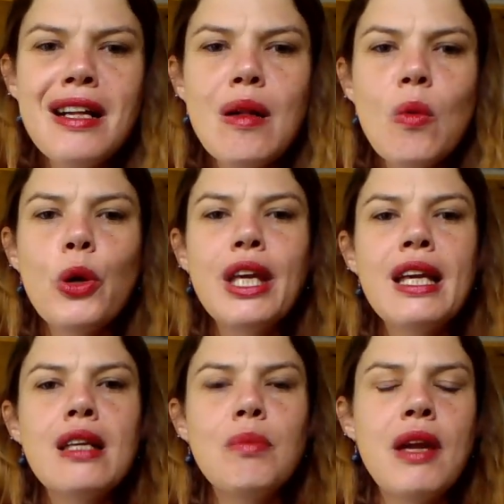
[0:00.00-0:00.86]

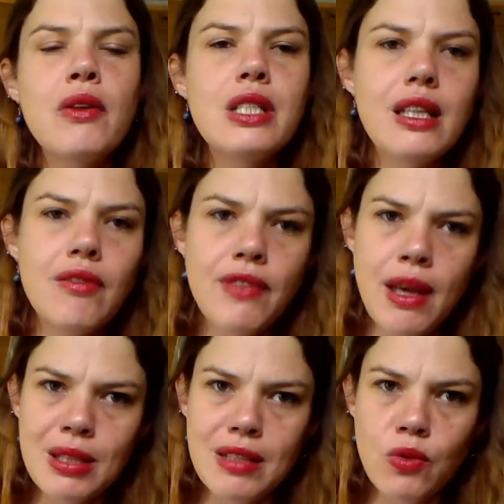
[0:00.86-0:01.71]
working in parenting and
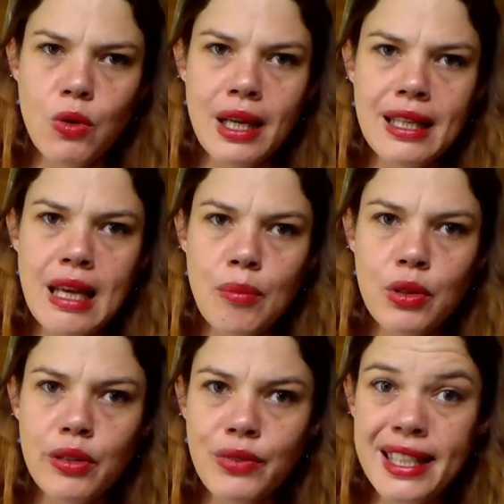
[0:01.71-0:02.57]
families for a
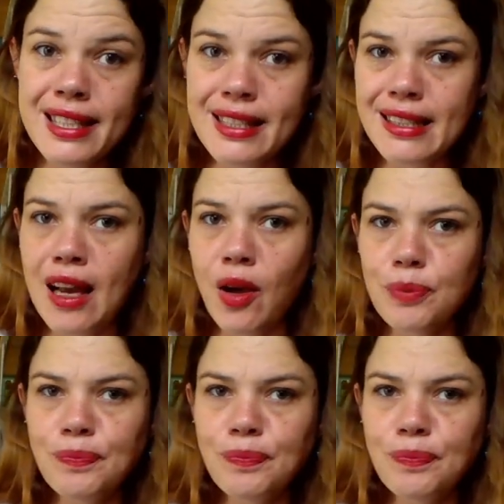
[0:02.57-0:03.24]
number of years now,